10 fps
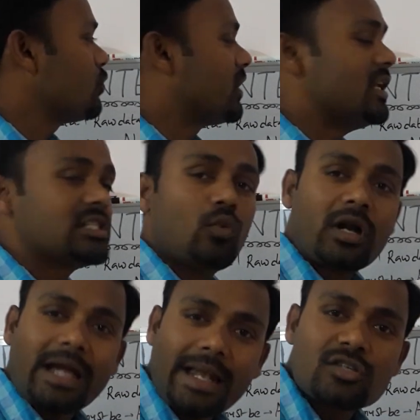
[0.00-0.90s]
released
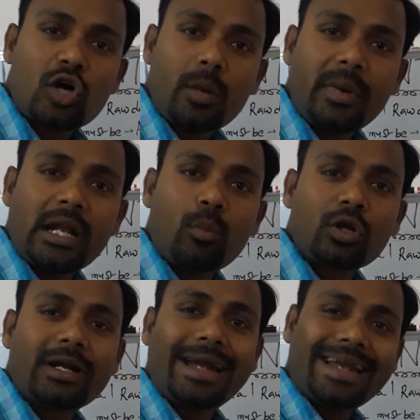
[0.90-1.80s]
one guidance document about
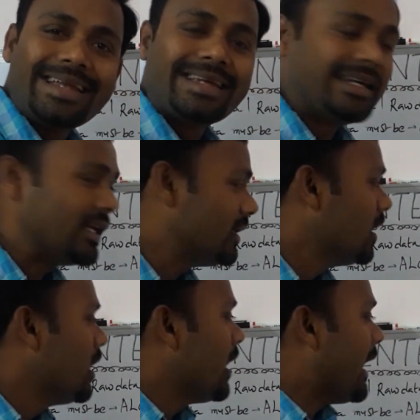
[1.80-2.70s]
the data integrity,